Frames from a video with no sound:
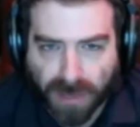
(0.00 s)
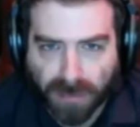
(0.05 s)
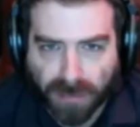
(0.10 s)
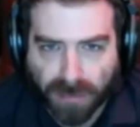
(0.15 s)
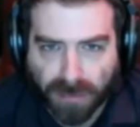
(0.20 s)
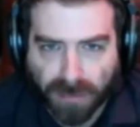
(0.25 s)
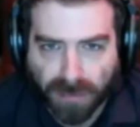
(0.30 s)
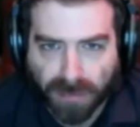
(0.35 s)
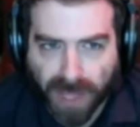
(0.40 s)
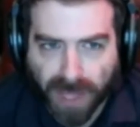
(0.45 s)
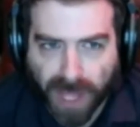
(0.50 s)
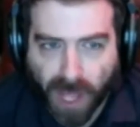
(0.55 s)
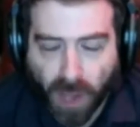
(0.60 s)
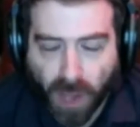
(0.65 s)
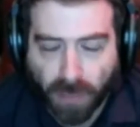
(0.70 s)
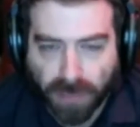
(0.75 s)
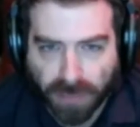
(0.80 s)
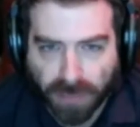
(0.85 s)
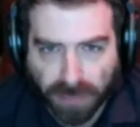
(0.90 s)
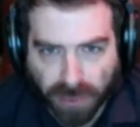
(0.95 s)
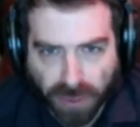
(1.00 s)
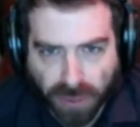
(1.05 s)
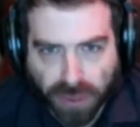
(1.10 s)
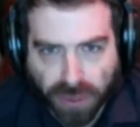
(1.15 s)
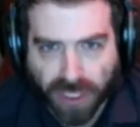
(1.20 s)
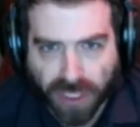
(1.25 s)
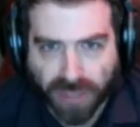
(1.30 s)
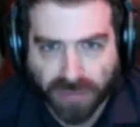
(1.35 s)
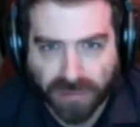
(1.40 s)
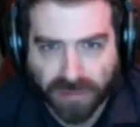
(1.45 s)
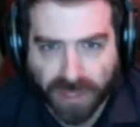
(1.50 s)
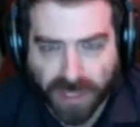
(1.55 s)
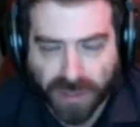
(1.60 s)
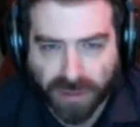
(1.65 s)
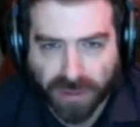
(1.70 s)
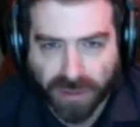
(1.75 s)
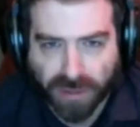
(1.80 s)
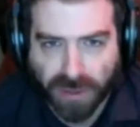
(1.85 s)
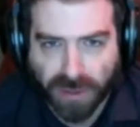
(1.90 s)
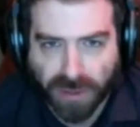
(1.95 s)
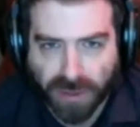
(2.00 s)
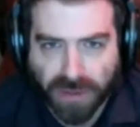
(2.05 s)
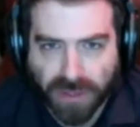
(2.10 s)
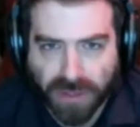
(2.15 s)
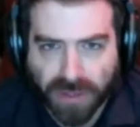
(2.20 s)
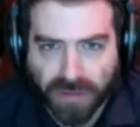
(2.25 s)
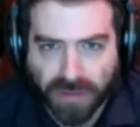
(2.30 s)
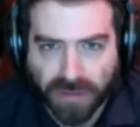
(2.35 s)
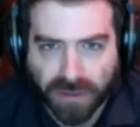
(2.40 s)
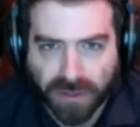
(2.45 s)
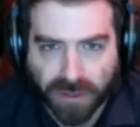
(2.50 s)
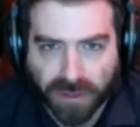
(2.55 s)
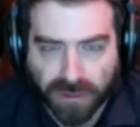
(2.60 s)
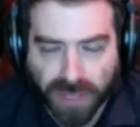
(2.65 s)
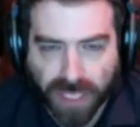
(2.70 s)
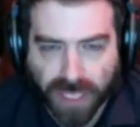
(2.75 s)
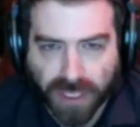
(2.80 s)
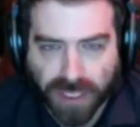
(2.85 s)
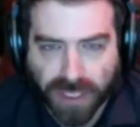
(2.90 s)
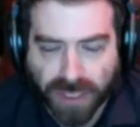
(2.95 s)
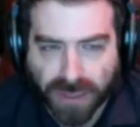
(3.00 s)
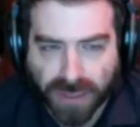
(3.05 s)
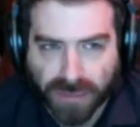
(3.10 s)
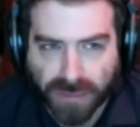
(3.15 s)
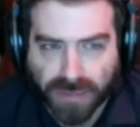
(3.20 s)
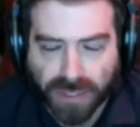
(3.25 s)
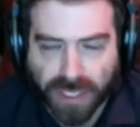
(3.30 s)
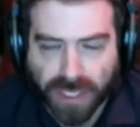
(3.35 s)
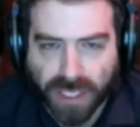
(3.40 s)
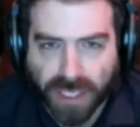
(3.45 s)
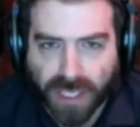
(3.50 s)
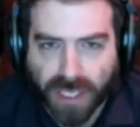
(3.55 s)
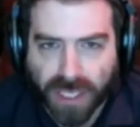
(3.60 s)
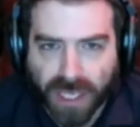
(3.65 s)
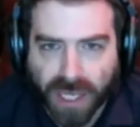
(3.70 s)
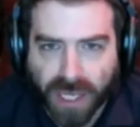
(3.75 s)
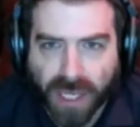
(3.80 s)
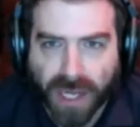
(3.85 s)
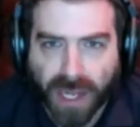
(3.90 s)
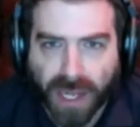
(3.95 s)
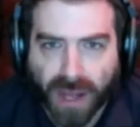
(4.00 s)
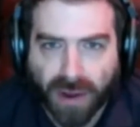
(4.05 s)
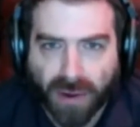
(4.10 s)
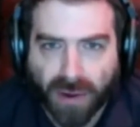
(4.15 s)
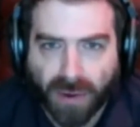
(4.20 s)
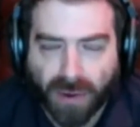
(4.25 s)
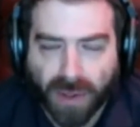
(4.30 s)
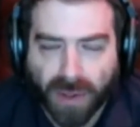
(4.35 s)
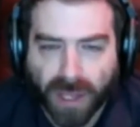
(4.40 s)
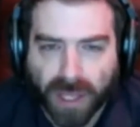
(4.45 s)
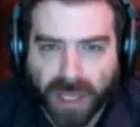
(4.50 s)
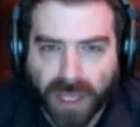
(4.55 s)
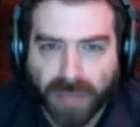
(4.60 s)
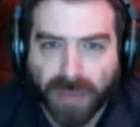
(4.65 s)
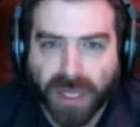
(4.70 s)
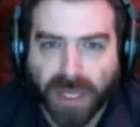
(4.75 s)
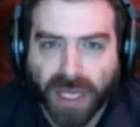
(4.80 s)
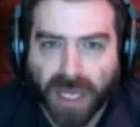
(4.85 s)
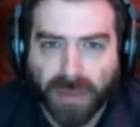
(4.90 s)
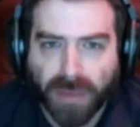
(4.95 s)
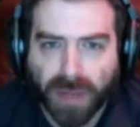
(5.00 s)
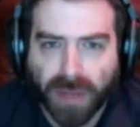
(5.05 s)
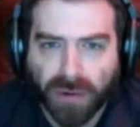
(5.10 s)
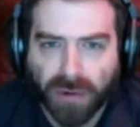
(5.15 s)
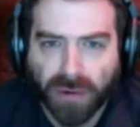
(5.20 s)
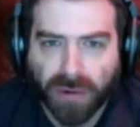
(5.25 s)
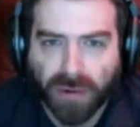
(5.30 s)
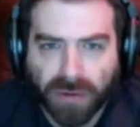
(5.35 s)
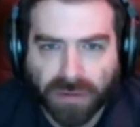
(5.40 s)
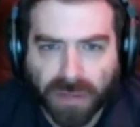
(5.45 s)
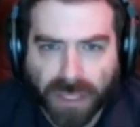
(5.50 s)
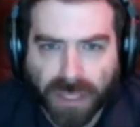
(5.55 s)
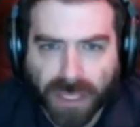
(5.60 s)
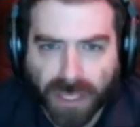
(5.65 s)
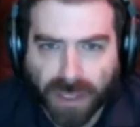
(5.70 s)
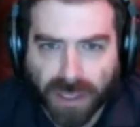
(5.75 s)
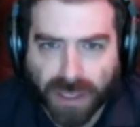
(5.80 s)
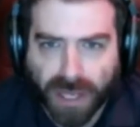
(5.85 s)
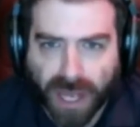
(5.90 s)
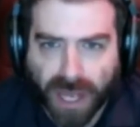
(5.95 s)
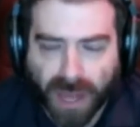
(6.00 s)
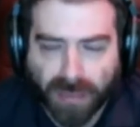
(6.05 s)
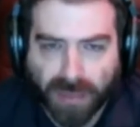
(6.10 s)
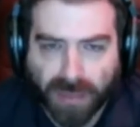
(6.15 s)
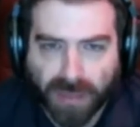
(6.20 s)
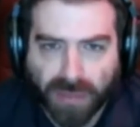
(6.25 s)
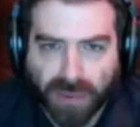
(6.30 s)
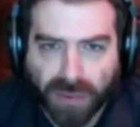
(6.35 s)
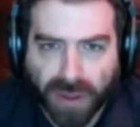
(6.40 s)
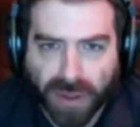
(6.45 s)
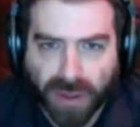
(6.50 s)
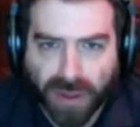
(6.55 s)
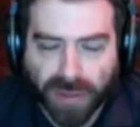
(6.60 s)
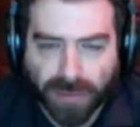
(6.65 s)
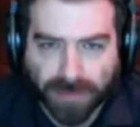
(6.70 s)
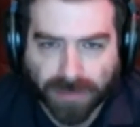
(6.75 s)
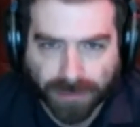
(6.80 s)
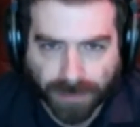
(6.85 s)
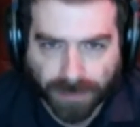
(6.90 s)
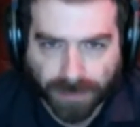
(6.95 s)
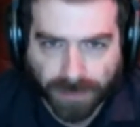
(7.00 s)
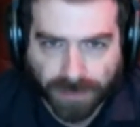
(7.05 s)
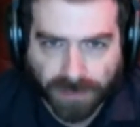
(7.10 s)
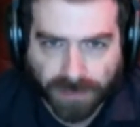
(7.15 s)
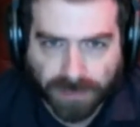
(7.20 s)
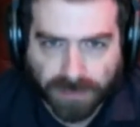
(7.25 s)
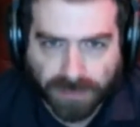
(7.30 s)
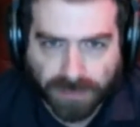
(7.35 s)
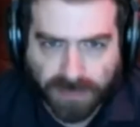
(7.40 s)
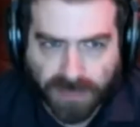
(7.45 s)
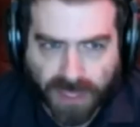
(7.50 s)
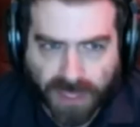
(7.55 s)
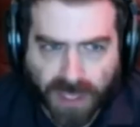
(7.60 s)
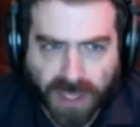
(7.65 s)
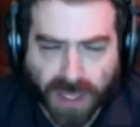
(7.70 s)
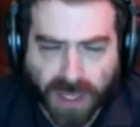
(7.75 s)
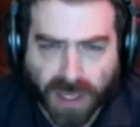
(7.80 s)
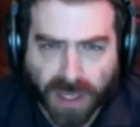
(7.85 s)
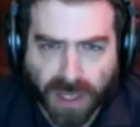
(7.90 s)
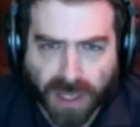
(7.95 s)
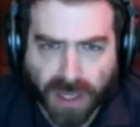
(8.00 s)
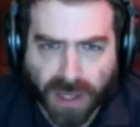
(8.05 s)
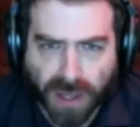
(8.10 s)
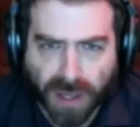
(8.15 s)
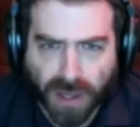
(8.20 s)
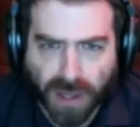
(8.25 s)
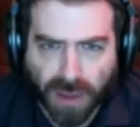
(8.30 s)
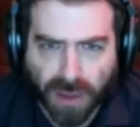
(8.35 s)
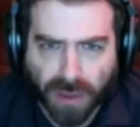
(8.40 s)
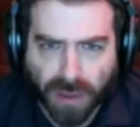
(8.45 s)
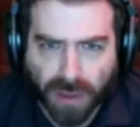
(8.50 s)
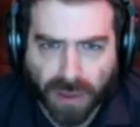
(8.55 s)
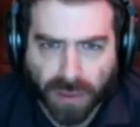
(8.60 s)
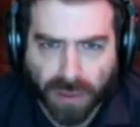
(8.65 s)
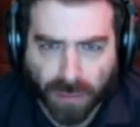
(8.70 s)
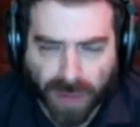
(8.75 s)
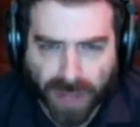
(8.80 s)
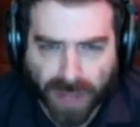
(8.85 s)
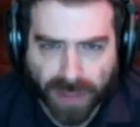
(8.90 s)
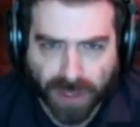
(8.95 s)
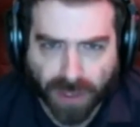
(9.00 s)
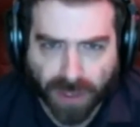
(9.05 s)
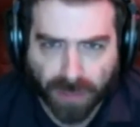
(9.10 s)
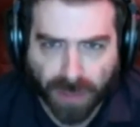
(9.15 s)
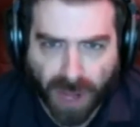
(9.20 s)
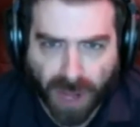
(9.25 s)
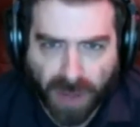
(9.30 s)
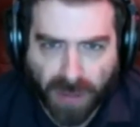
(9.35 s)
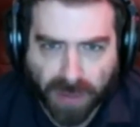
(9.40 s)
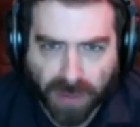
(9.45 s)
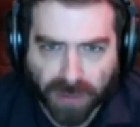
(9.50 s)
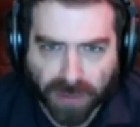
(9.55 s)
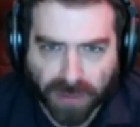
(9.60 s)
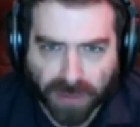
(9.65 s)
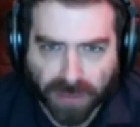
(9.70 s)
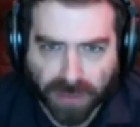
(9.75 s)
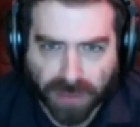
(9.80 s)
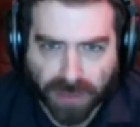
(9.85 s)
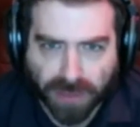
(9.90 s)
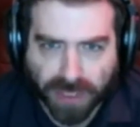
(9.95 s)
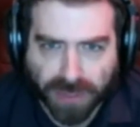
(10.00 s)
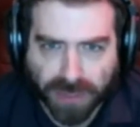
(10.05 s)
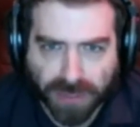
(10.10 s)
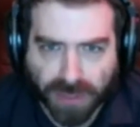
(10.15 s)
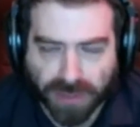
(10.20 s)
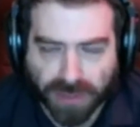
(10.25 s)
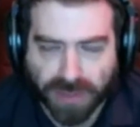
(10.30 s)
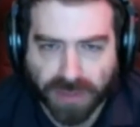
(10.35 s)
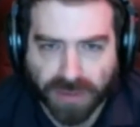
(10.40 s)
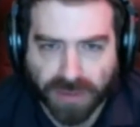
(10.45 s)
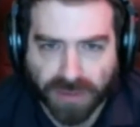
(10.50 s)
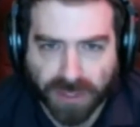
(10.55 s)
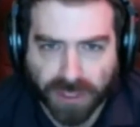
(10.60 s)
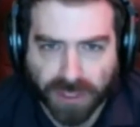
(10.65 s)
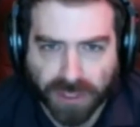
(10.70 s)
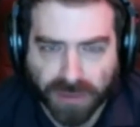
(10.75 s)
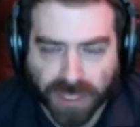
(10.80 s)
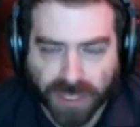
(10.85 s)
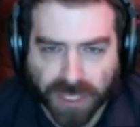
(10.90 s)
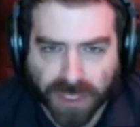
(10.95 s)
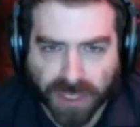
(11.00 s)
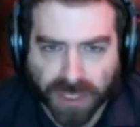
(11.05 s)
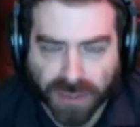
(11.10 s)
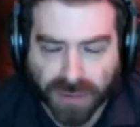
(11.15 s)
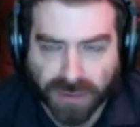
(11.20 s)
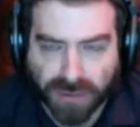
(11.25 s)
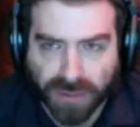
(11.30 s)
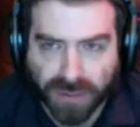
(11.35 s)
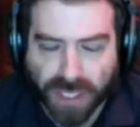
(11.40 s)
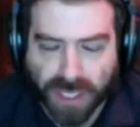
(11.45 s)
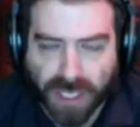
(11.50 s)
helped push us into both of these situations, and how they became increasingly unhappy with uh, the way that Obama was approaching both these situations.